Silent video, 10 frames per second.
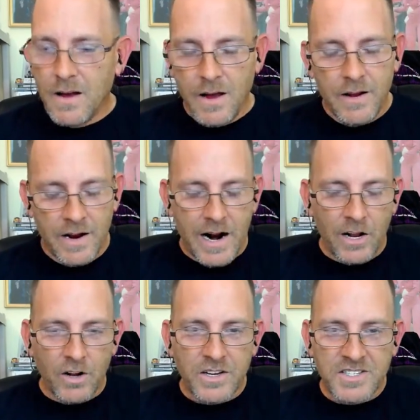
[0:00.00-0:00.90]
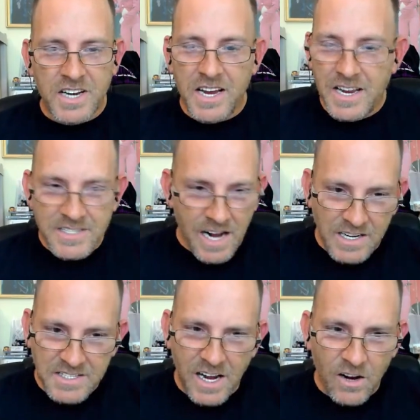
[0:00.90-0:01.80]
Then I looked to see he's not a
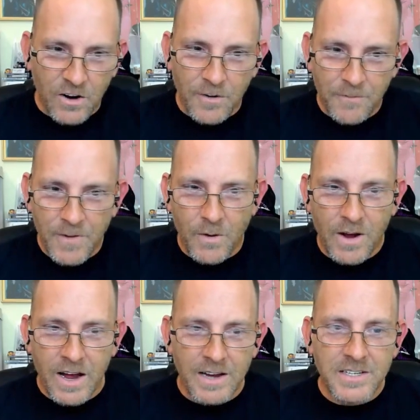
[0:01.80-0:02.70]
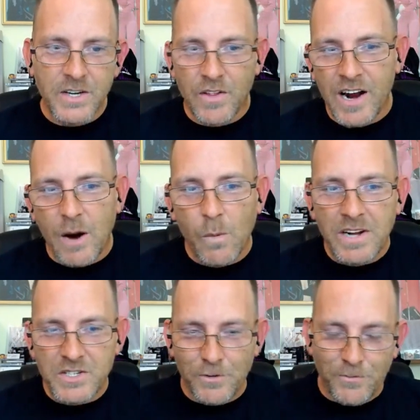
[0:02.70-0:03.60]
seller. Okay. So then I went
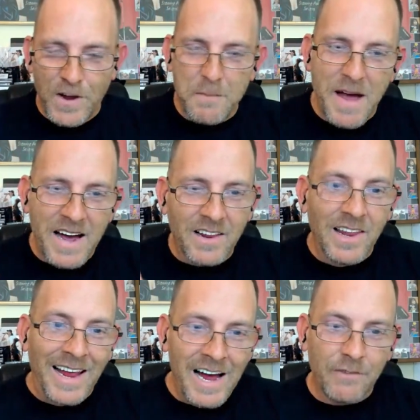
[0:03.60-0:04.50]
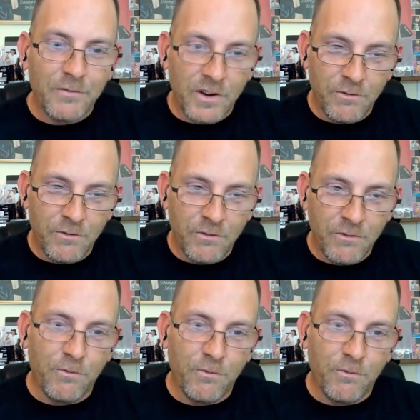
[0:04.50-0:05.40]
to feedback left
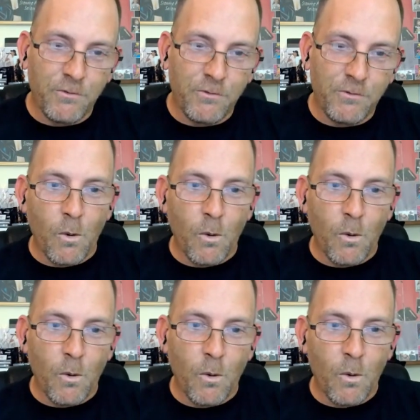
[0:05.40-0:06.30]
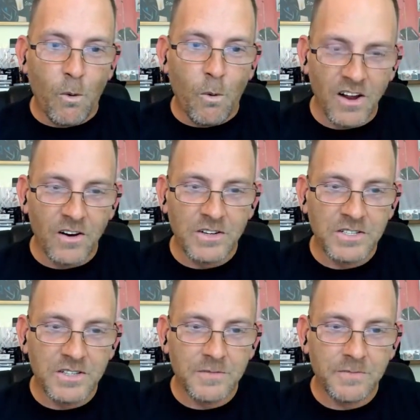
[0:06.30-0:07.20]
for
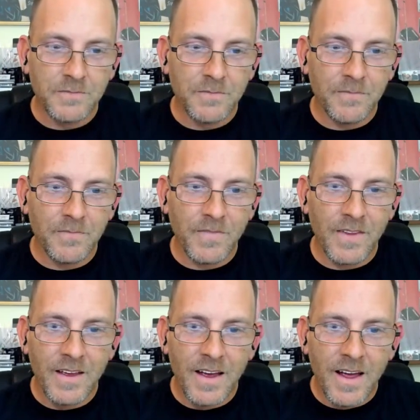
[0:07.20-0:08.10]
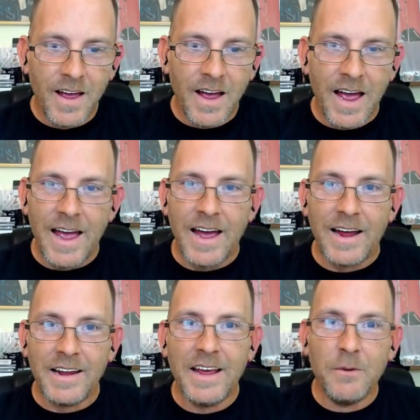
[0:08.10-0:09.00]
sellers.
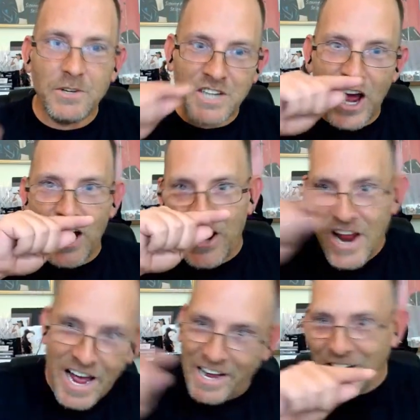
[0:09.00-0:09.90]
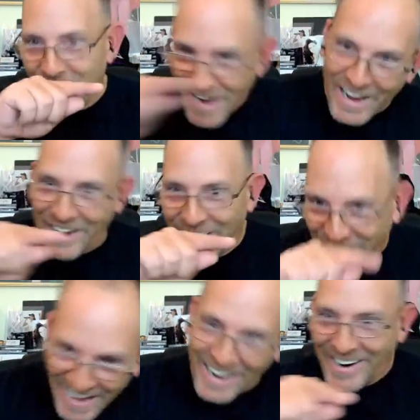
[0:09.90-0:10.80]
And it was negative, negative,
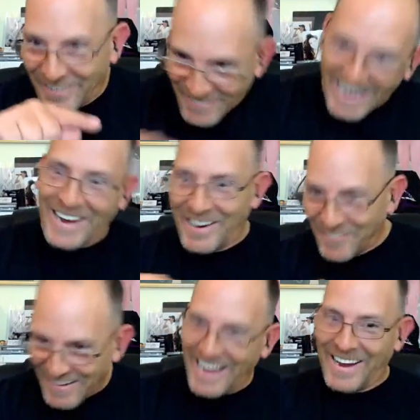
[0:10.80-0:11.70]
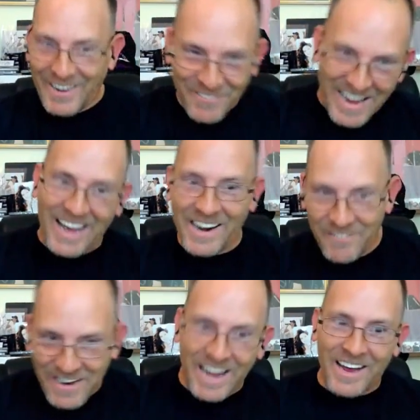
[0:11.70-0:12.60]
negative, negative, negative, negative,
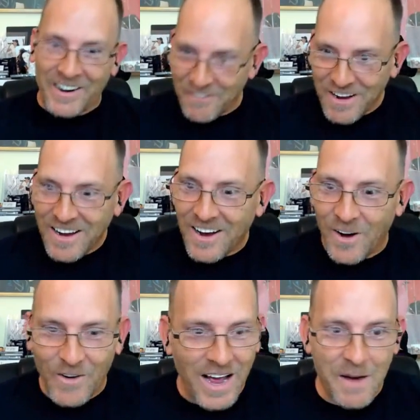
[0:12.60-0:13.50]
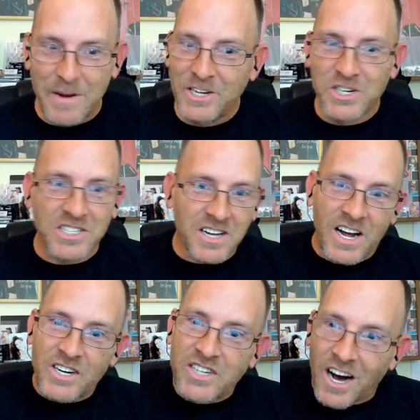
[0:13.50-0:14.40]
negative. Okay. I mean, just a
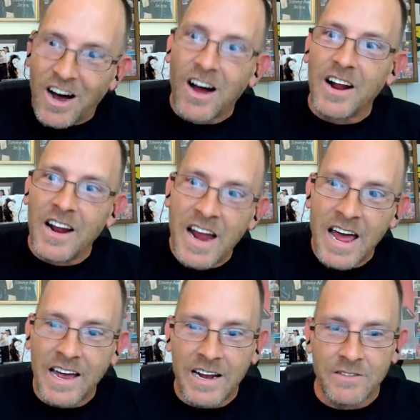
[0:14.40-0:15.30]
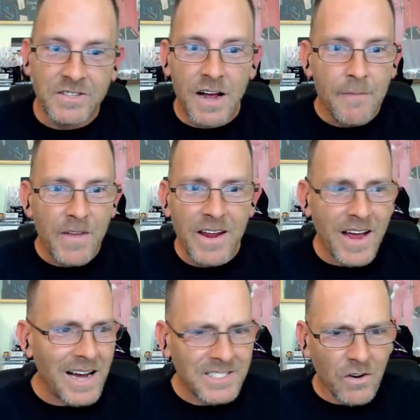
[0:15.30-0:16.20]
ton of negatives. And the
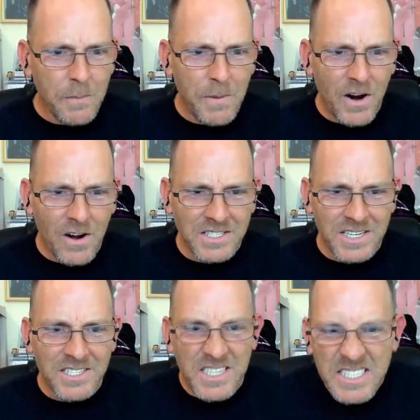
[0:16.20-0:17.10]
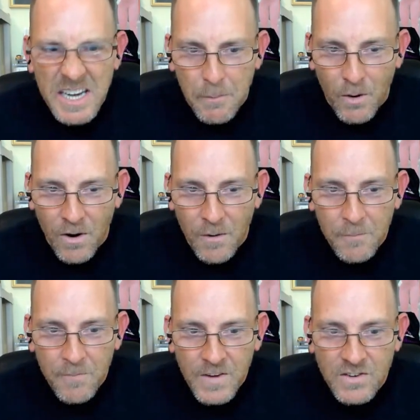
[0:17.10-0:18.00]
guy's only been on since December.
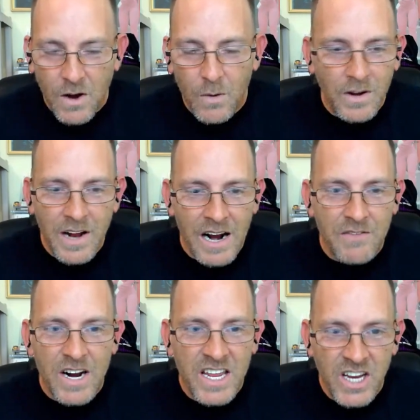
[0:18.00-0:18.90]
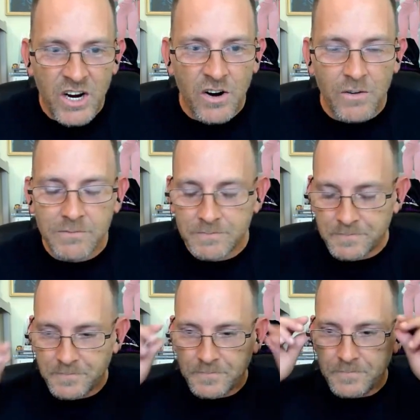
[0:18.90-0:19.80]
So not even a year.
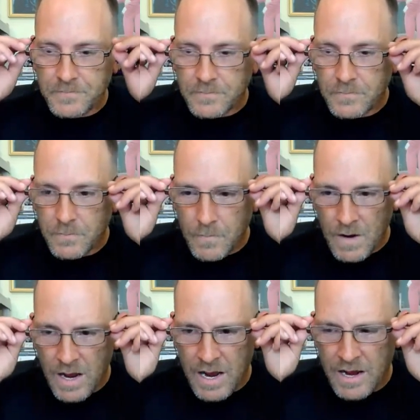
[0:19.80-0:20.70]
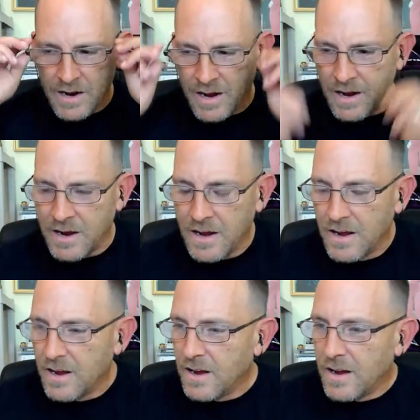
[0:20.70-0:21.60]
And
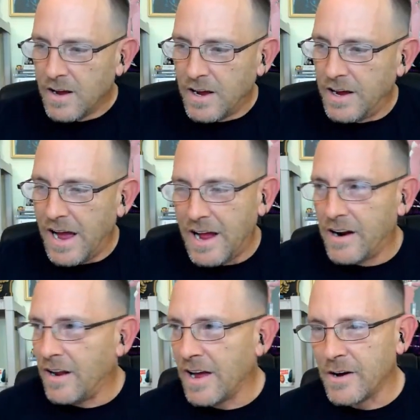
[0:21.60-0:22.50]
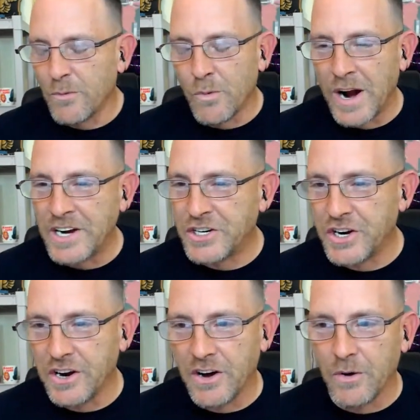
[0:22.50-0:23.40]
he had like a
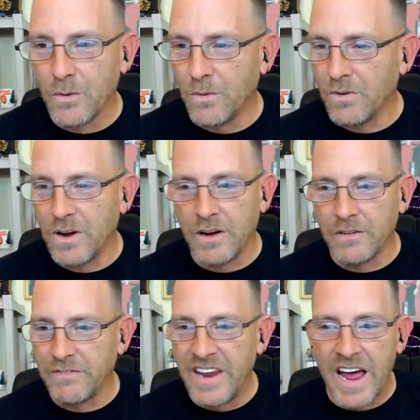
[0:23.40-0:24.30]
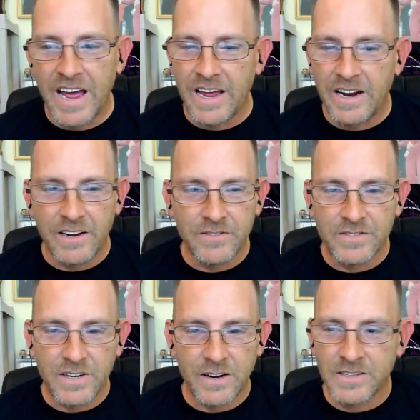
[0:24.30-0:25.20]
ratio of
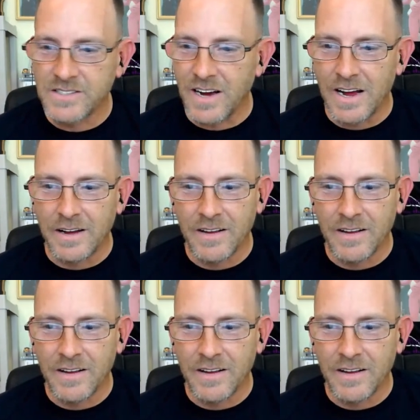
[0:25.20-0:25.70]
negatives. It's like,